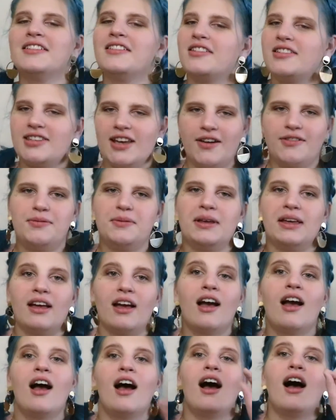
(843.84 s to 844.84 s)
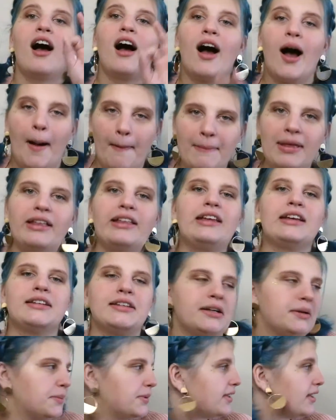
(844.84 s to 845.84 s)
Saved me a million
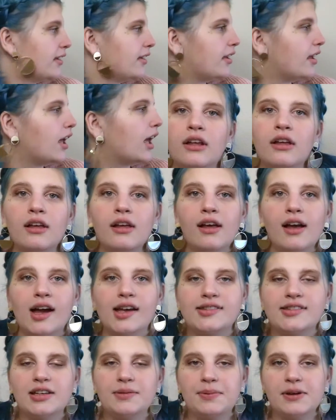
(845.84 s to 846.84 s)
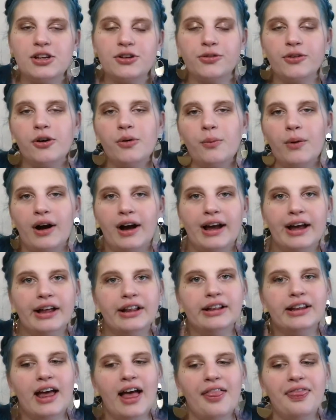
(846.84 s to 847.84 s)
times. Stayed peach for a
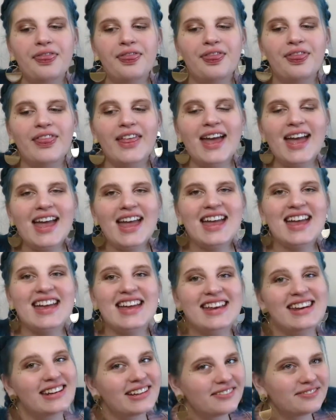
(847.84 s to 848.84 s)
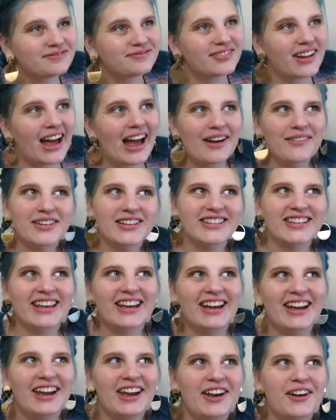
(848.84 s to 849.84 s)
while, and then I was
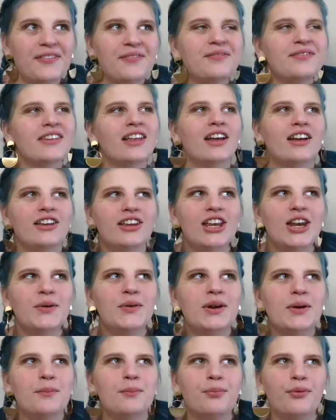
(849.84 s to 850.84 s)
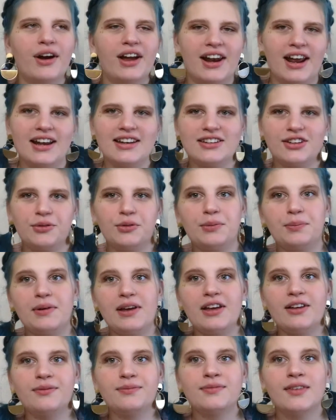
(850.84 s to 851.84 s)
like, you know what a bright idea would
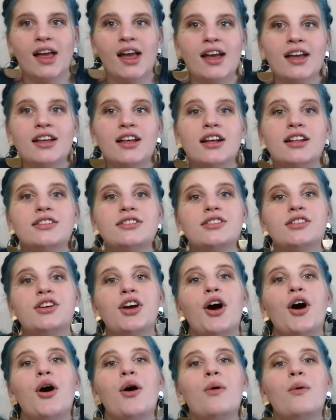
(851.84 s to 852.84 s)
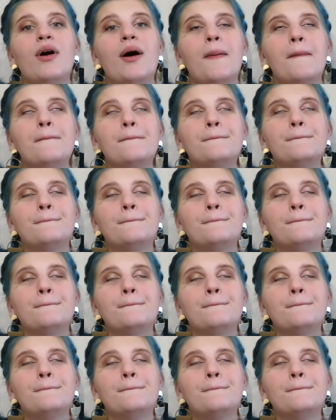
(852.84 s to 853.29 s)
be? To go